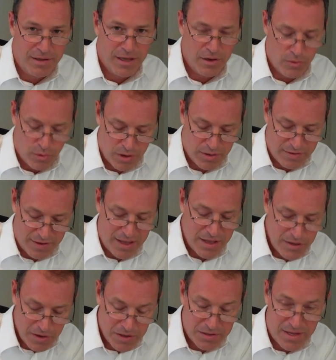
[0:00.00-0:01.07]
in order to
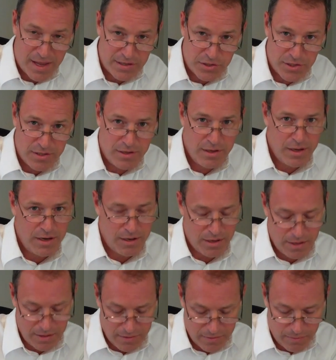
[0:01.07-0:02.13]
get your attention
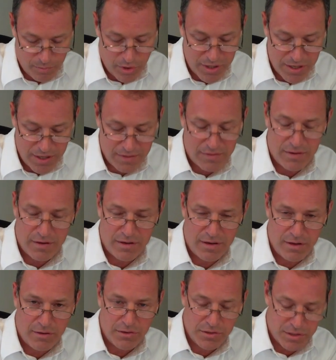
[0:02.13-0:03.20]
and to bring you into the
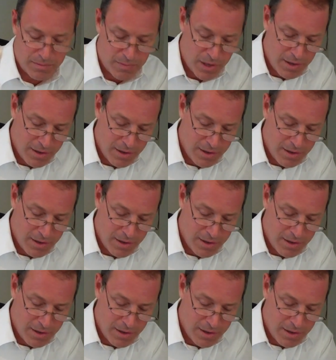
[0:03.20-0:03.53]
dealership.